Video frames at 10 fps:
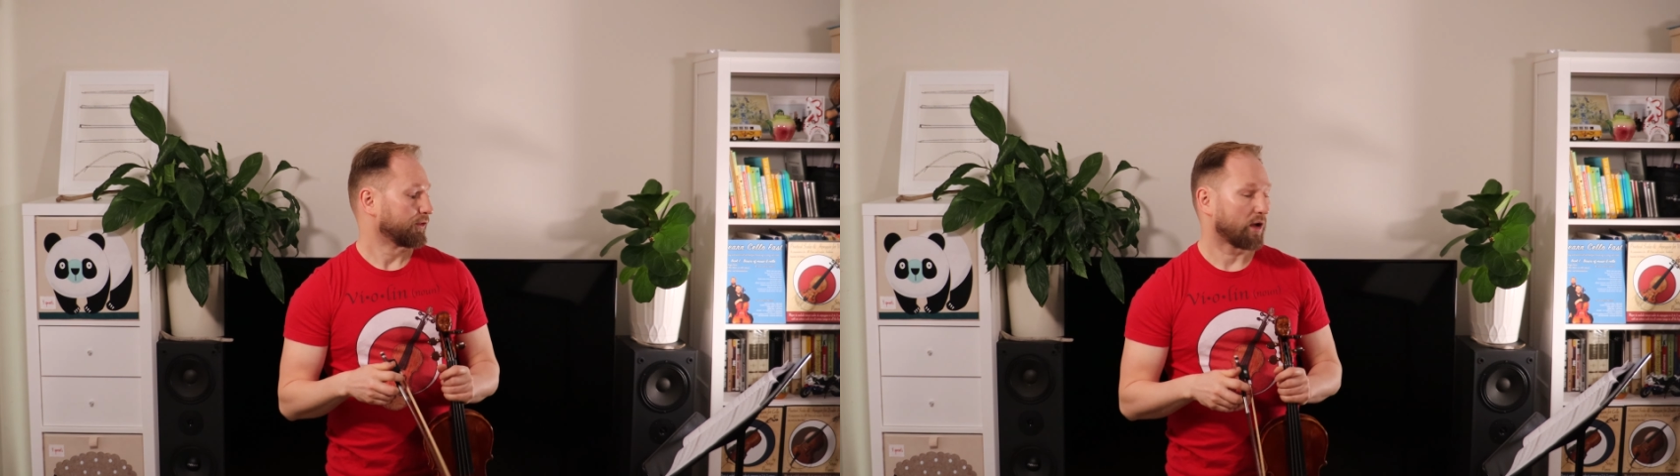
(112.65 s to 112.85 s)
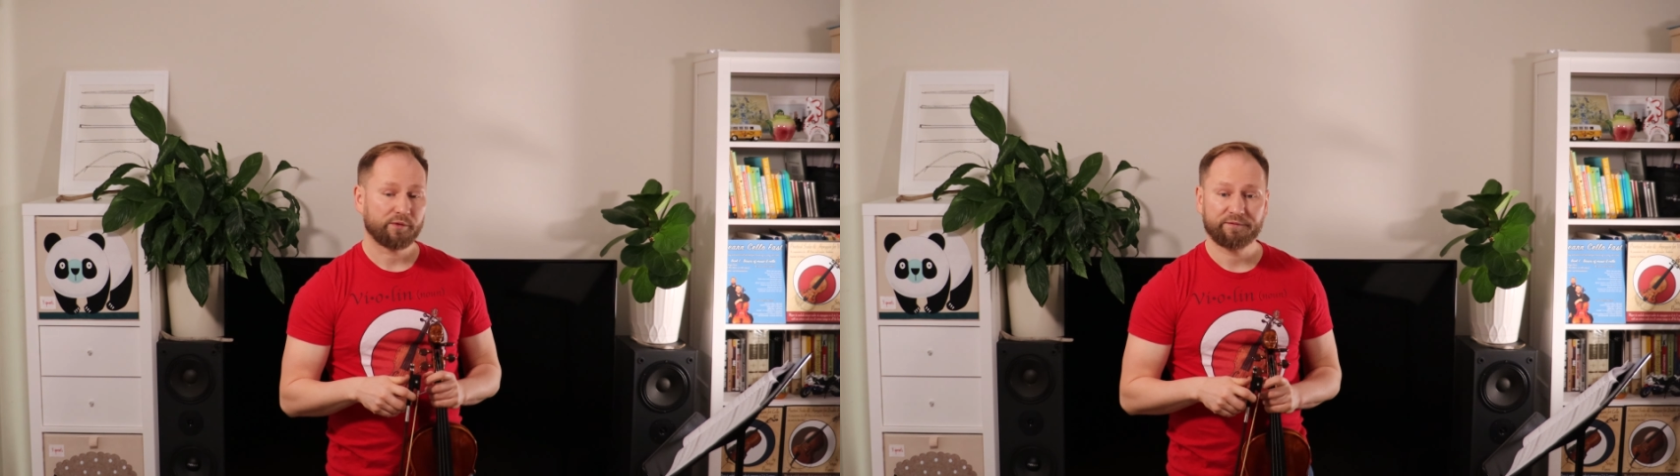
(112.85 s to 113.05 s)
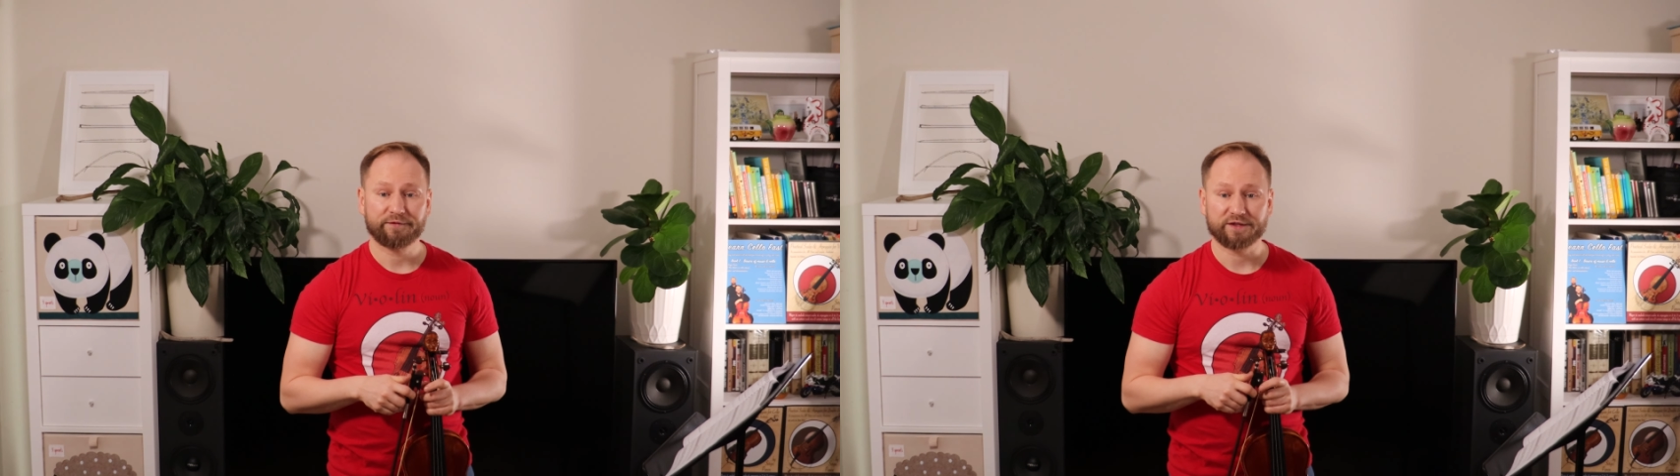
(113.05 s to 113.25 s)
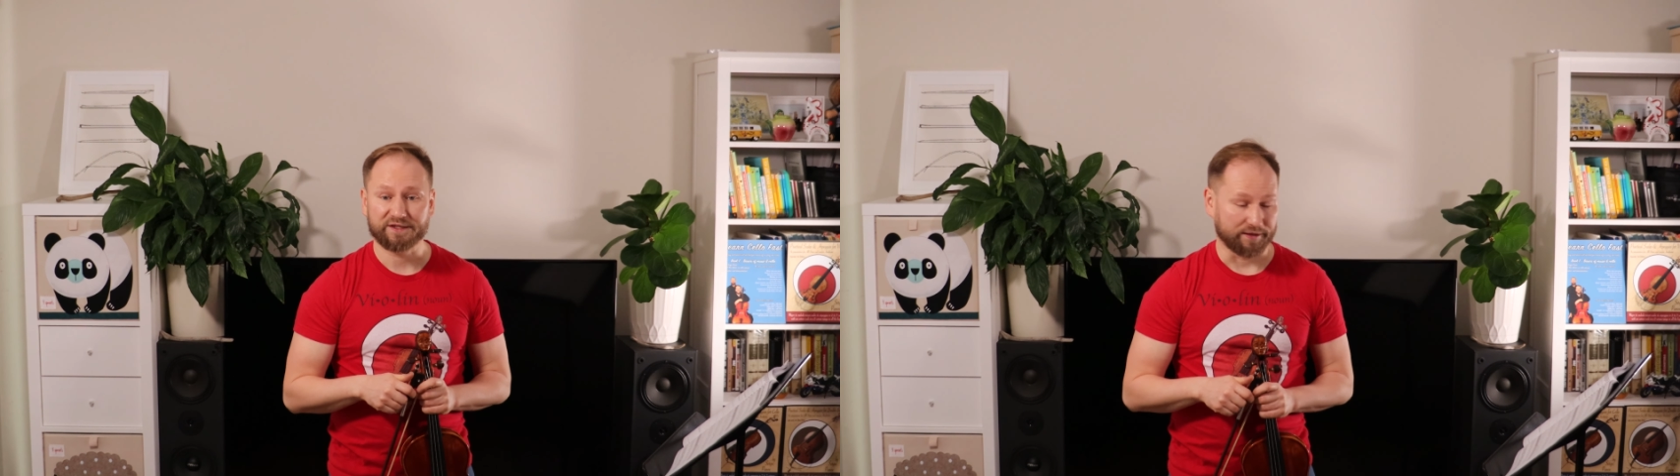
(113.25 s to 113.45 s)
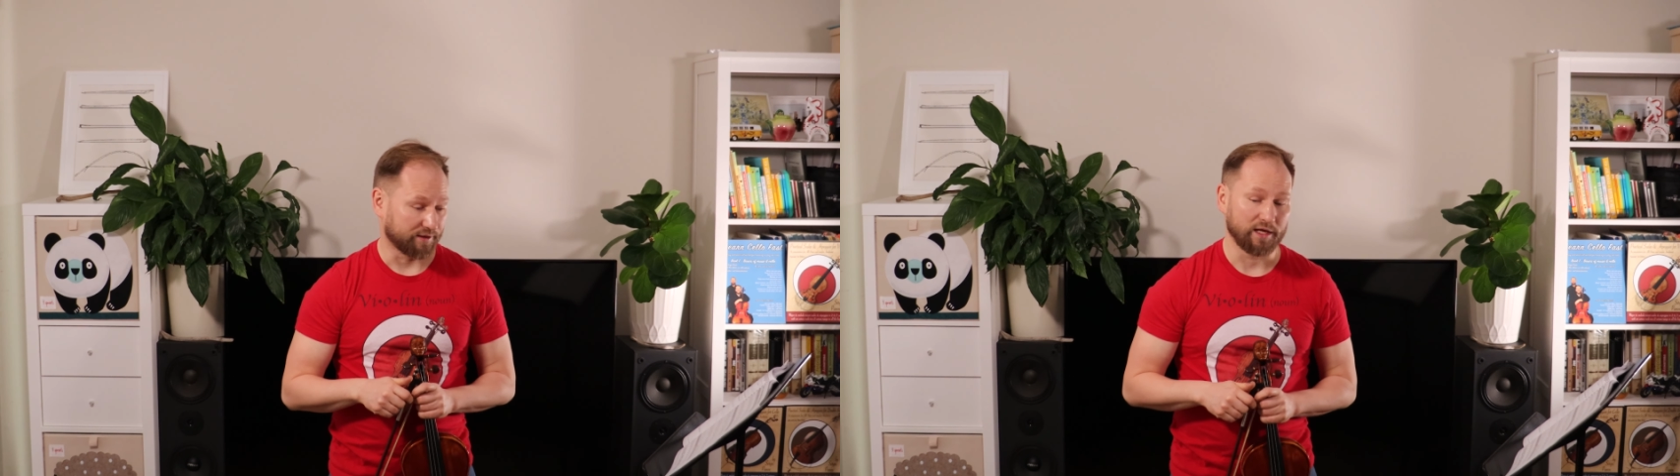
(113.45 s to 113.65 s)
Number
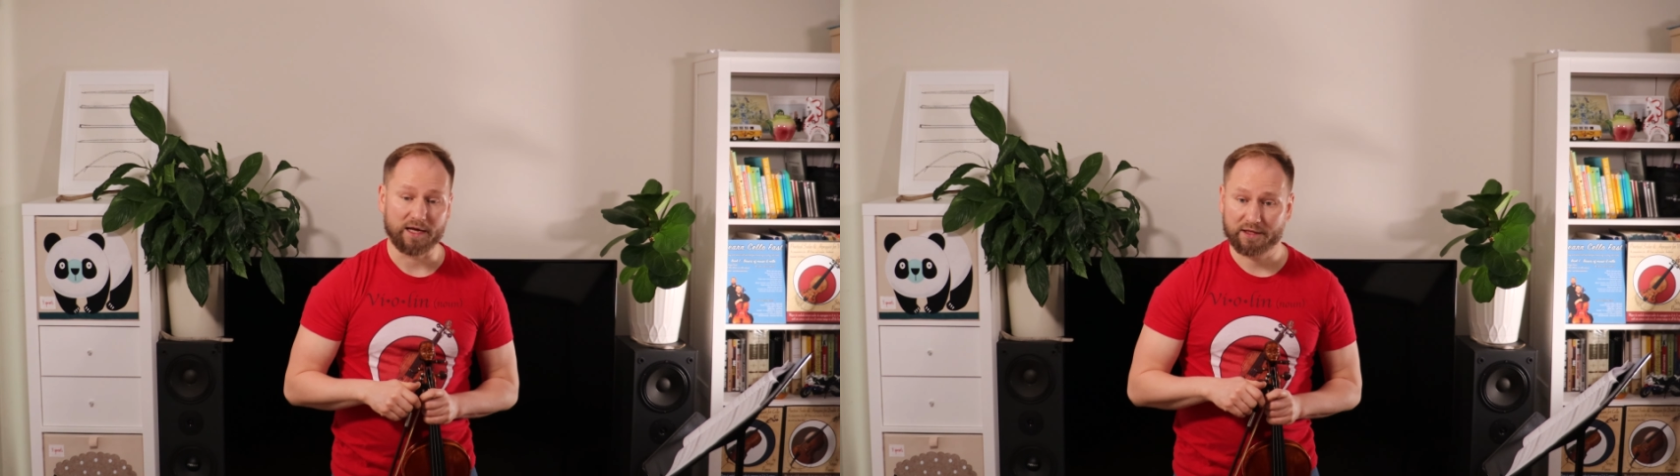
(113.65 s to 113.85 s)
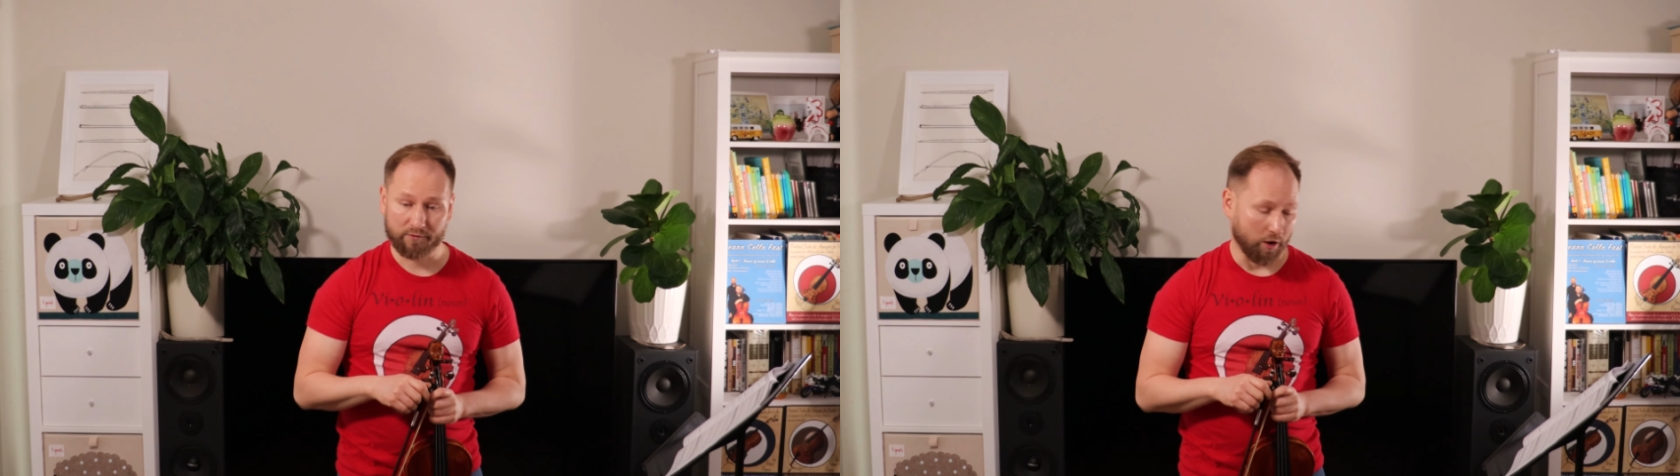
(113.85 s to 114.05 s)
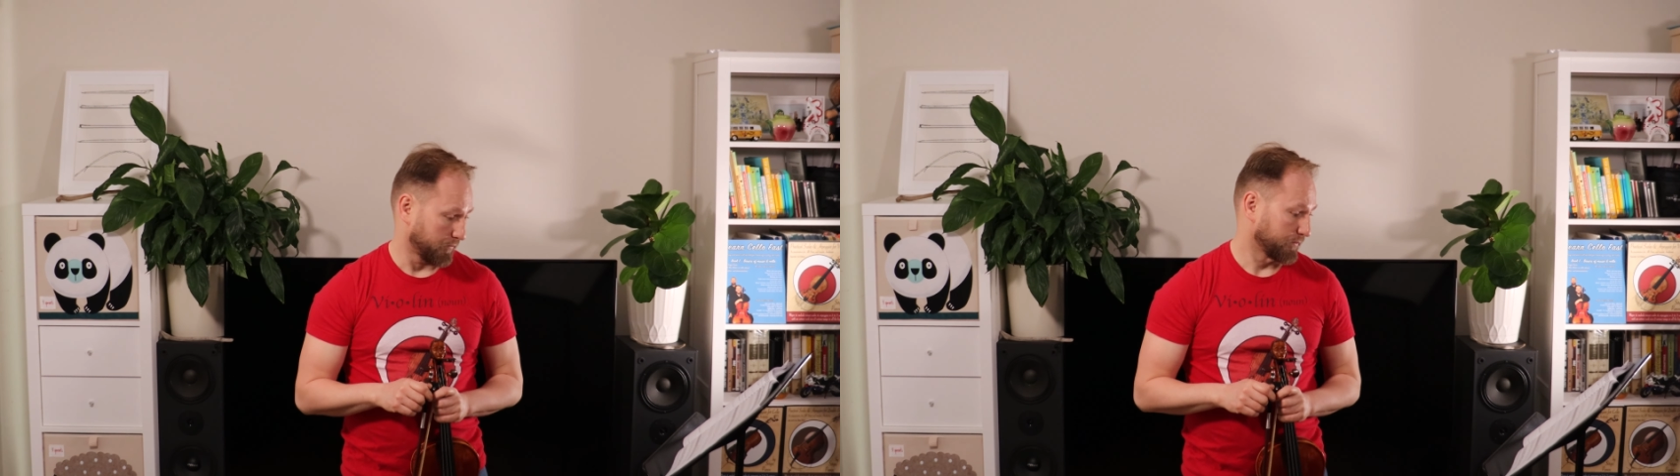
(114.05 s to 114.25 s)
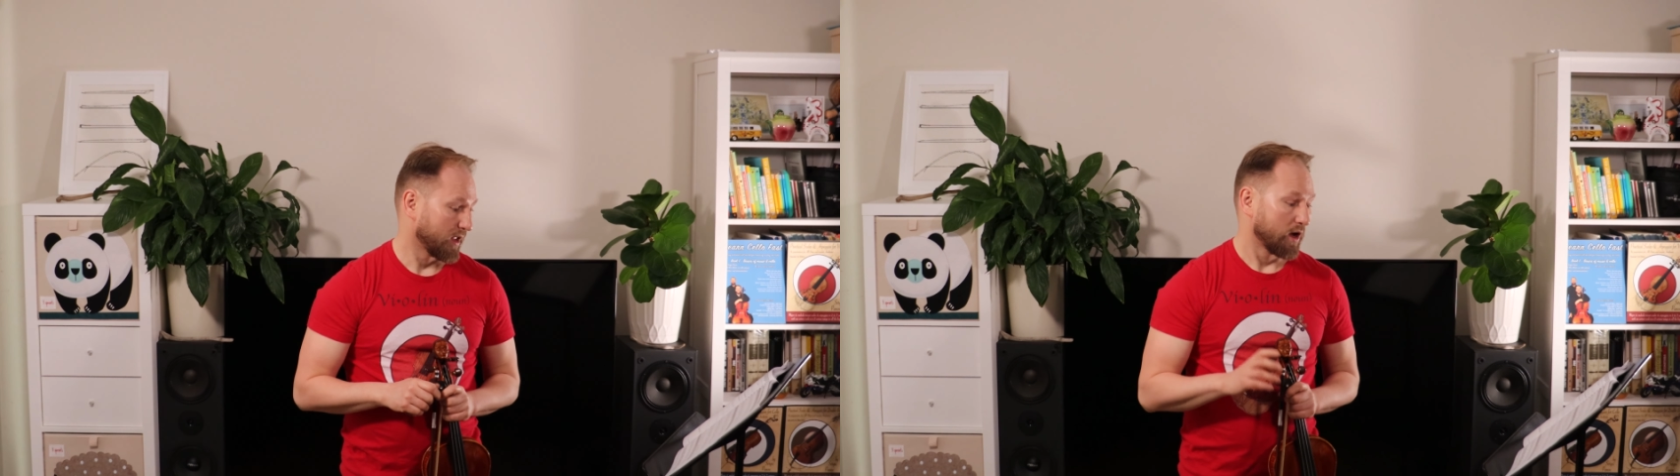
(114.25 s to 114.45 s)
56, lightly row.